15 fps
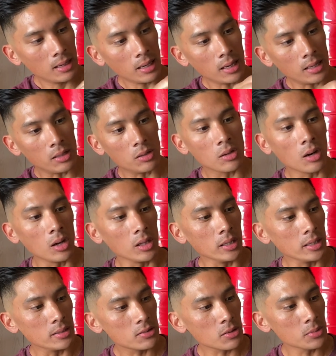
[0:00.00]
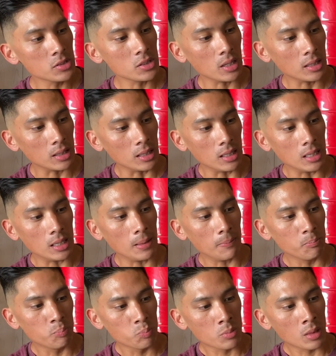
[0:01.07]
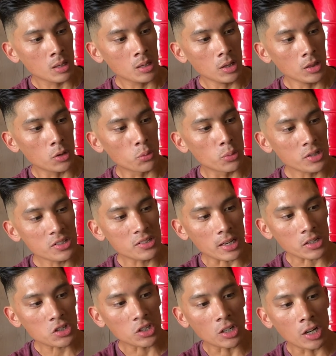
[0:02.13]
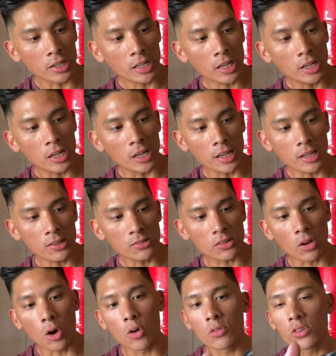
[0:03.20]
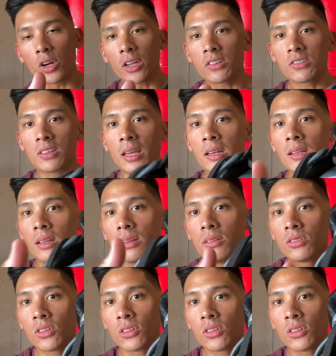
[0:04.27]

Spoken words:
how do you call it? It's almost like the wrist section on here is overextended.